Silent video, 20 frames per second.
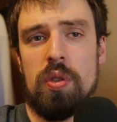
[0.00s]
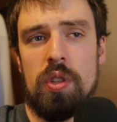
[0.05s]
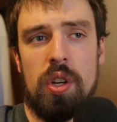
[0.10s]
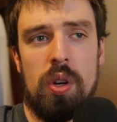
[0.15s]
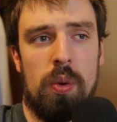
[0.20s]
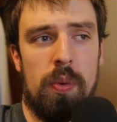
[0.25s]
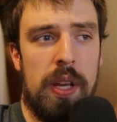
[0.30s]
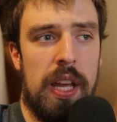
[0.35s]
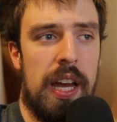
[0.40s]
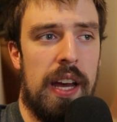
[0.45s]

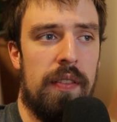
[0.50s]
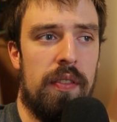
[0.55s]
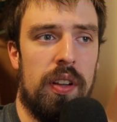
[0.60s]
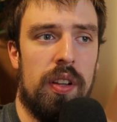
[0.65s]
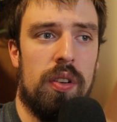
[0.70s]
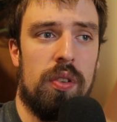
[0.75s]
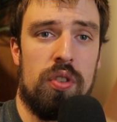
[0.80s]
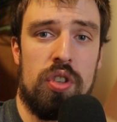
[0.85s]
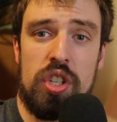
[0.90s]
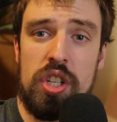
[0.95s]
So, we have a
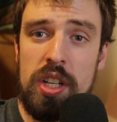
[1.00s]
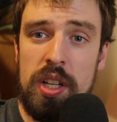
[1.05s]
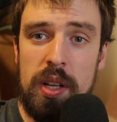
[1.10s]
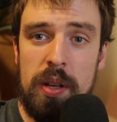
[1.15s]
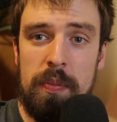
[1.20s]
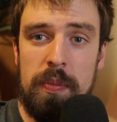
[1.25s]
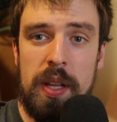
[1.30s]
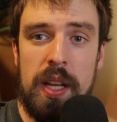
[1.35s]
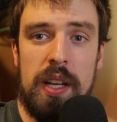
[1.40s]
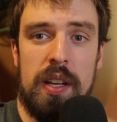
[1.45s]
little
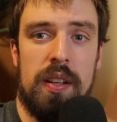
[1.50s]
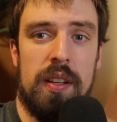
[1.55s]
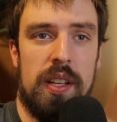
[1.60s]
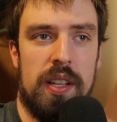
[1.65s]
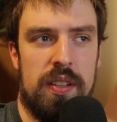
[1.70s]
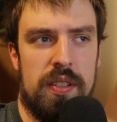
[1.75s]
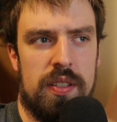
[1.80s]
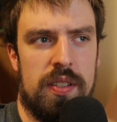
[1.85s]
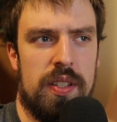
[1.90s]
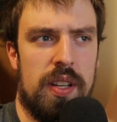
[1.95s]
gym that
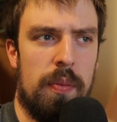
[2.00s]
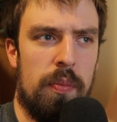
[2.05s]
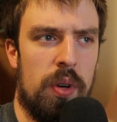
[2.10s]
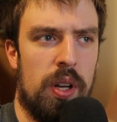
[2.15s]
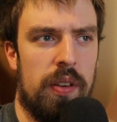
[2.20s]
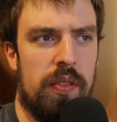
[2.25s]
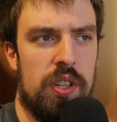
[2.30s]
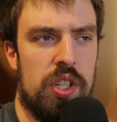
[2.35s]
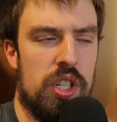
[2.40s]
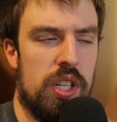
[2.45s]
is
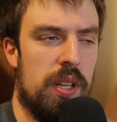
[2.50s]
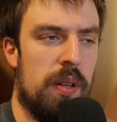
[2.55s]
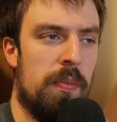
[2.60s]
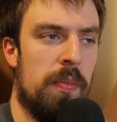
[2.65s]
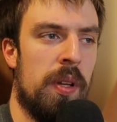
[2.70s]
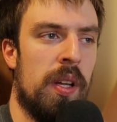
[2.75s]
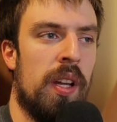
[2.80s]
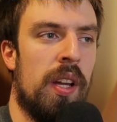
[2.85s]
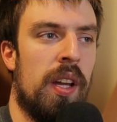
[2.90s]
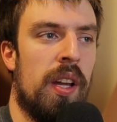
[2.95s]
somewhat of a
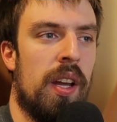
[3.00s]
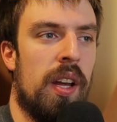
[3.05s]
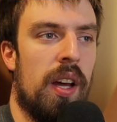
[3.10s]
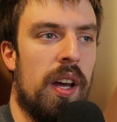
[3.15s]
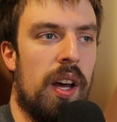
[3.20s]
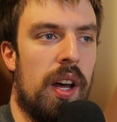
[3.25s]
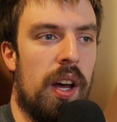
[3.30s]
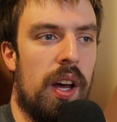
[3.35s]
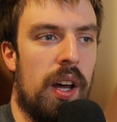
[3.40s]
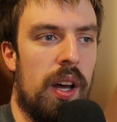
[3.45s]
gym.
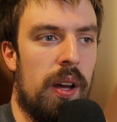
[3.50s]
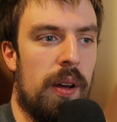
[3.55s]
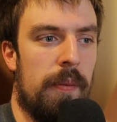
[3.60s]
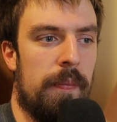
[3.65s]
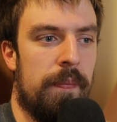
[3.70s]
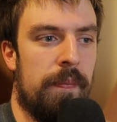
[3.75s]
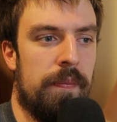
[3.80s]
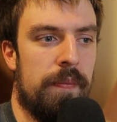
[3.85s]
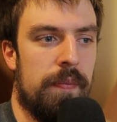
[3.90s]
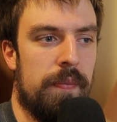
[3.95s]

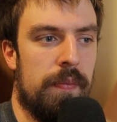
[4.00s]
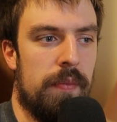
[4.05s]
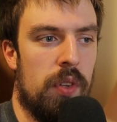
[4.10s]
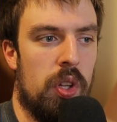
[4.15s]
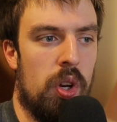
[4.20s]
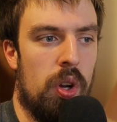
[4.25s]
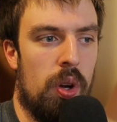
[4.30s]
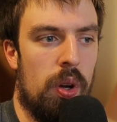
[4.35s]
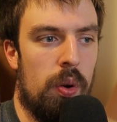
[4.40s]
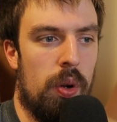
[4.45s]

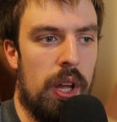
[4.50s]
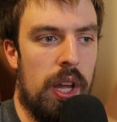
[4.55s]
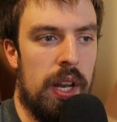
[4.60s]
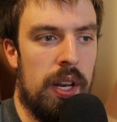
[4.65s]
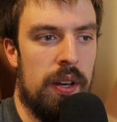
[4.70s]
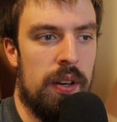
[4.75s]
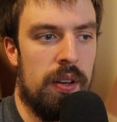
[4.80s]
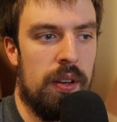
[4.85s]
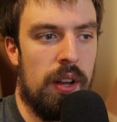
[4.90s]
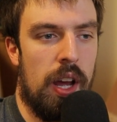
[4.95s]

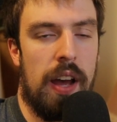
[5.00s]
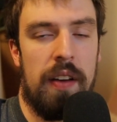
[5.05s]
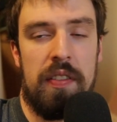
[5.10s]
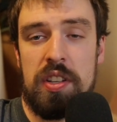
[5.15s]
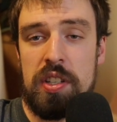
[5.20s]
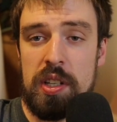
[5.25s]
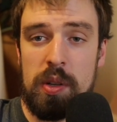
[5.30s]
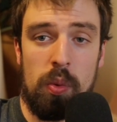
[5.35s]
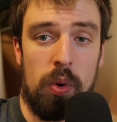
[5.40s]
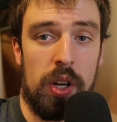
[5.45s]
And
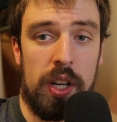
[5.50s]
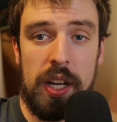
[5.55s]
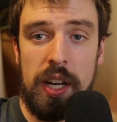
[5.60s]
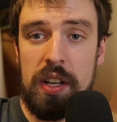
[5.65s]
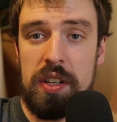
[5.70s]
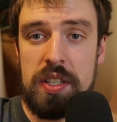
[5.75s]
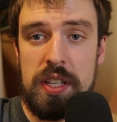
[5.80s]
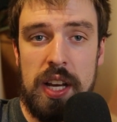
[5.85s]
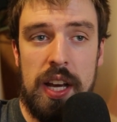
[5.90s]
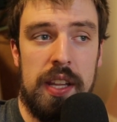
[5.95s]
obviously working
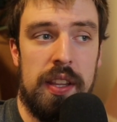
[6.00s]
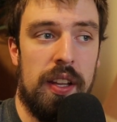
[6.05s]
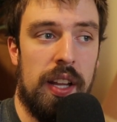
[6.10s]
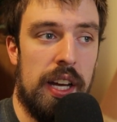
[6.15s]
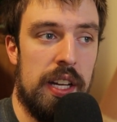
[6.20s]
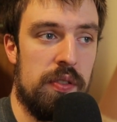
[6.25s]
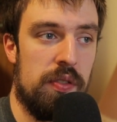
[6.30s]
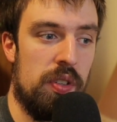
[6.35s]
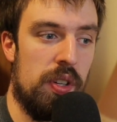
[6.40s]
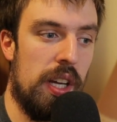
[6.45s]
outside the
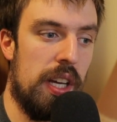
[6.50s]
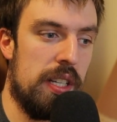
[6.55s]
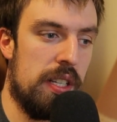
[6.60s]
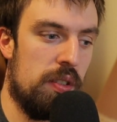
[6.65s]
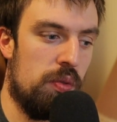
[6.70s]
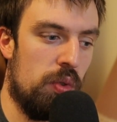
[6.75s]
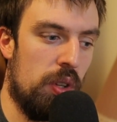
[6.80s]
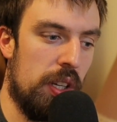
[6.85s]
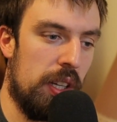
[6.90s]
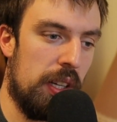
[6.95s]
last few days
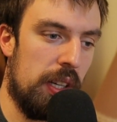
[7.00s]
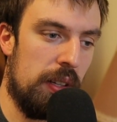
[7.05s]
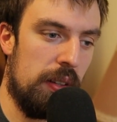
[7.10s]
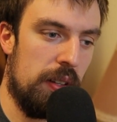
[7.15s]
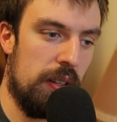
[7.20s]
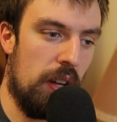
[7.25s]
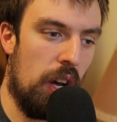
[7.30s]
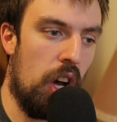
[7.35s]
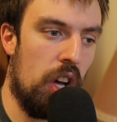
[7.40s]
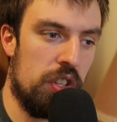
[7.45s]
has really
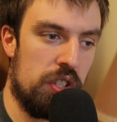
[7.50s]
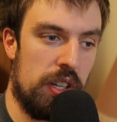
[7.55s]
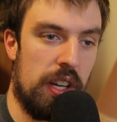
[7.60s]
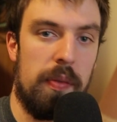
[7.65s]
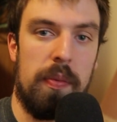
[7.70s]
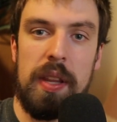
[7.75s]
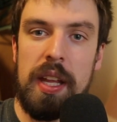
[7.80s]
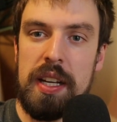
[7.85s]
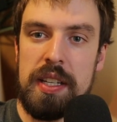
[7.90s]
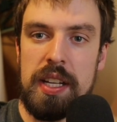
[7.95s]
also
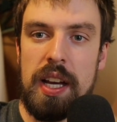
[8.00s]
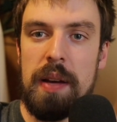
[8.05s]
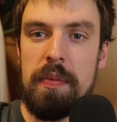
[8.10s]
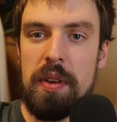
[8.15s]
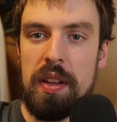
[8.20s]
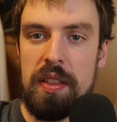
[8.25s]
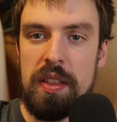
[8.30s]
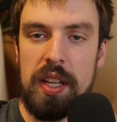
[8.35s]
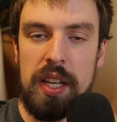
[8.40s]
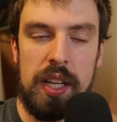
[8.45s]
given me that time
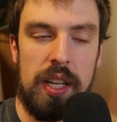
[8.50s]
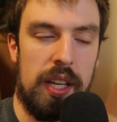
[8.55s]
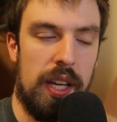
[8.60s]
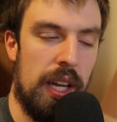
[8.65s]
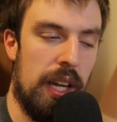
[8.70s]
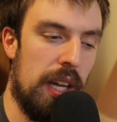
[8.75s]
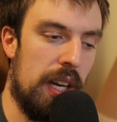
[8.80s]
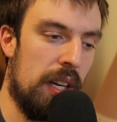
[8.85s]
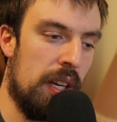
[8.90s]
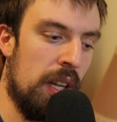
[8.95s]
to think.
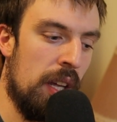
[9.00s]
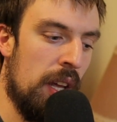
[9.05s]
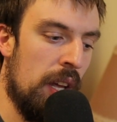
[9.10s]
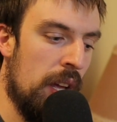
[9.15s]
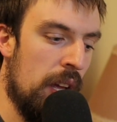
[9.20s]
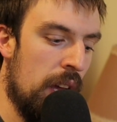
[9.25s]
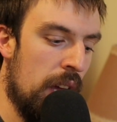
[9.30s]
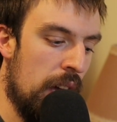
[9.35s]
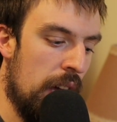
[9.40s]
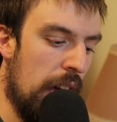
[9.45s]
And
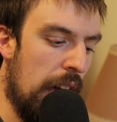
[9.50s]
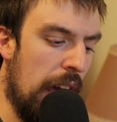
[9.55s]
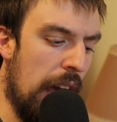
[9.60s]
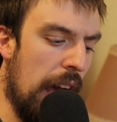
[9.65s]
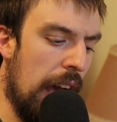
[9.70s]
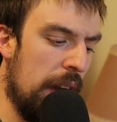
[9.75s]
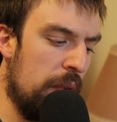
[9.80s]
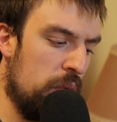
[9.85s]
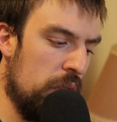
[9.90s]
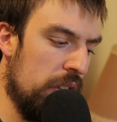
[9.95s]

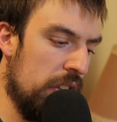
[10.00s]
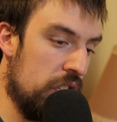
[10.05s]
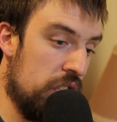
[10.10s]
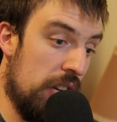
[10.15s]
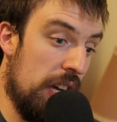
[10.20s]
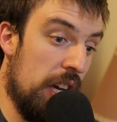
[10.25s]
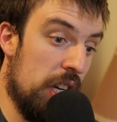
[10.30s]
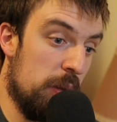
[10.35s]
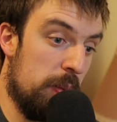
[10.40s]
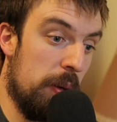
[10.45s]
I really
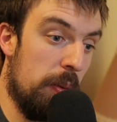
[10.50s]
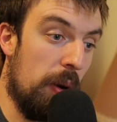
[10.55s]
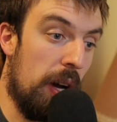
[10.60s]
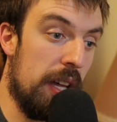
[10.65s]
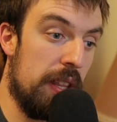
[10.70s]
challenge people.